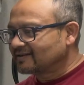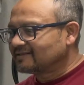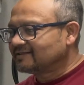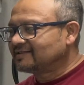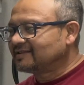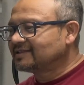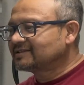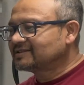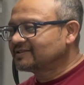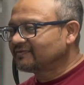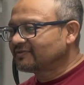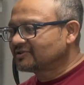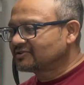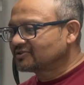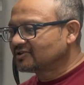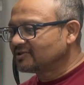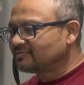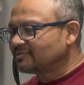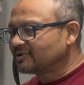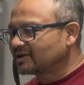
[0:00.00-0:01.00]
this
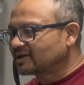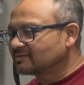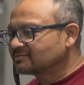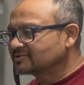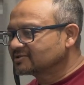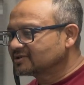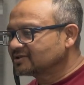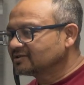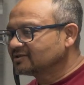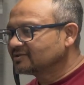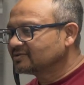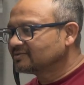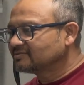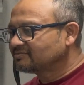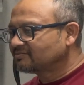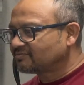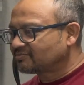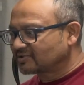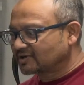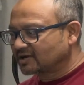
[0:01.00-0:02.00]
eventually becomes a
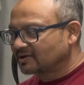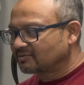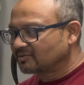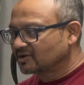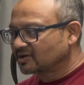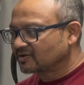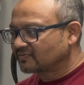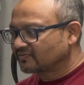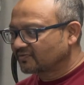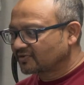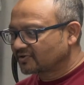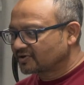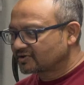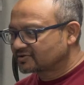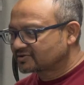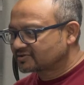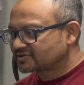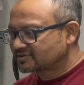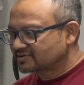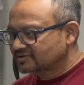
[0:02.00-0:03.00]
parabola for
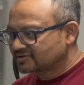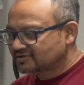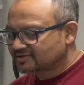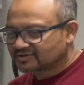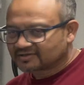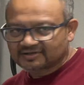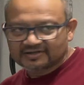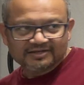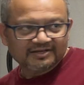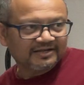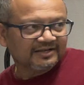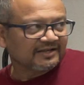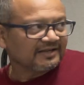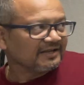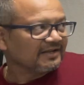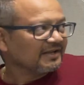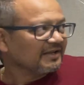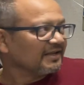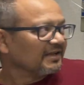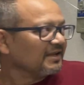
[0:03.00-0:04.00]
us.
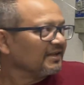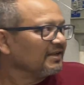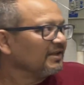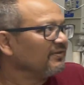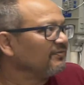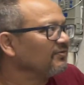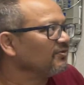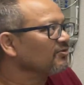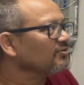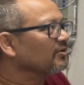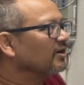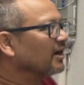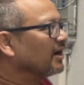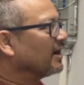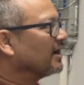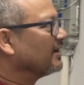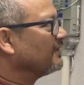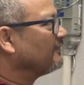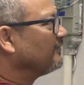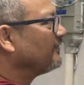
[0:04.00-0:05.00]
If you
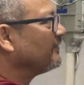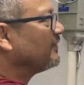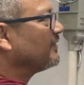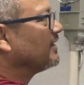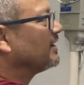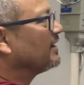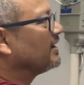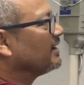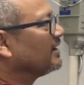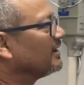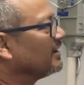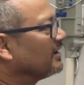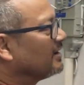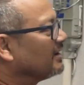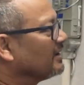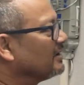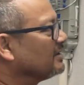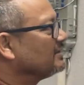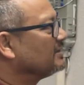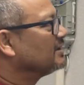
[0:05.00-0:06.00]
have
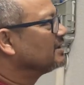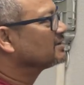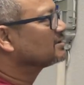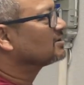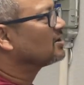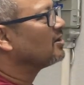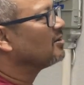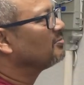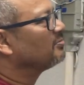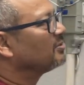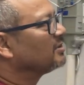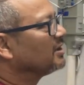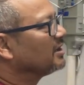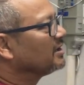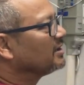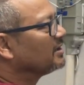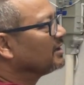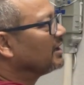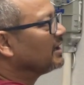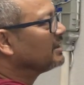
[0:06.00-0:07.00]
this
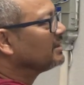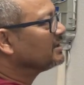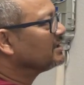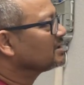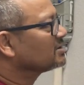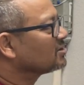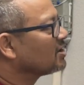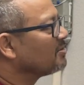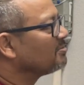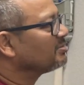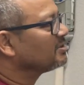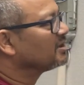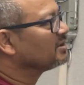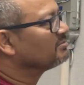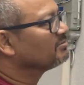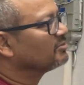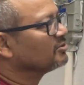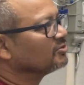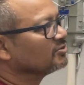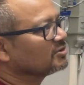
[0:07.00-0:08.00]
component and this component
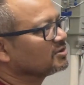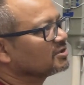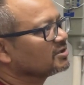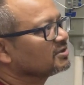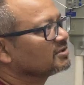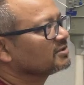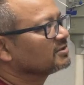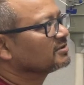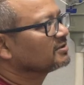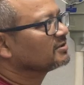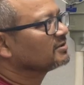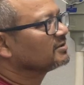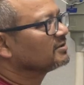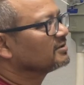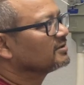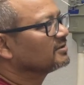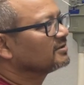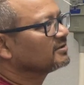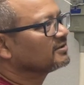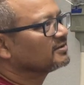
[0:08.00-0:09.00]
both,
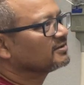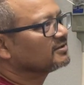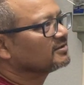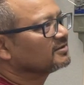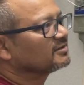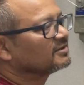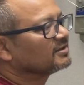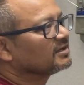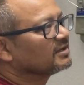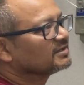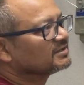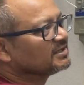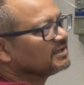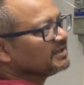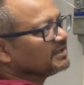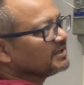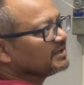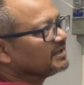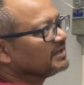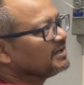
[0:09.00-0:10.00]
see
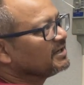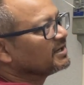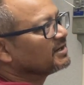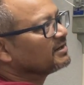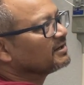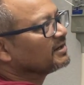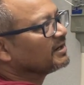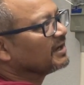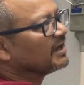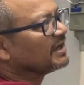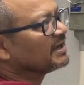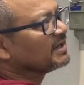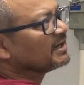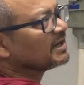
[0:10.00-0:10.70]
here I can